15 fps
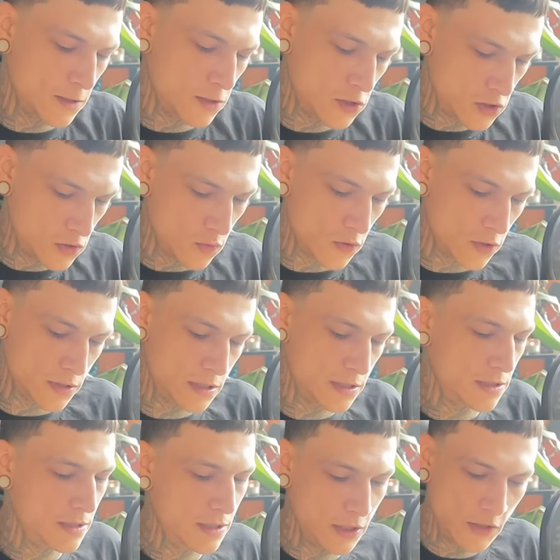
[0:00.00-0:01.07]

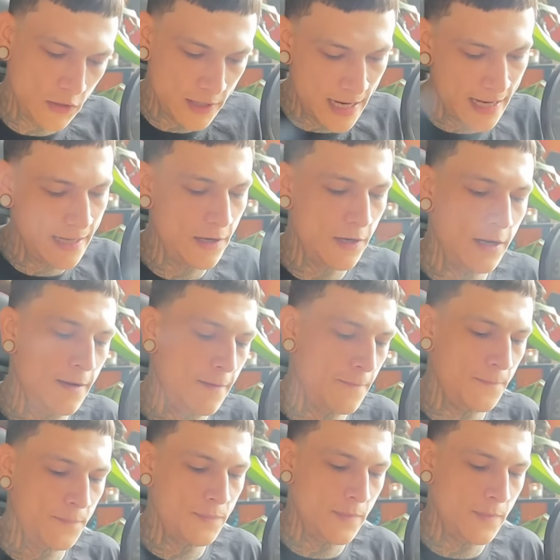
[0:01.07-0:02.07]
source, creator,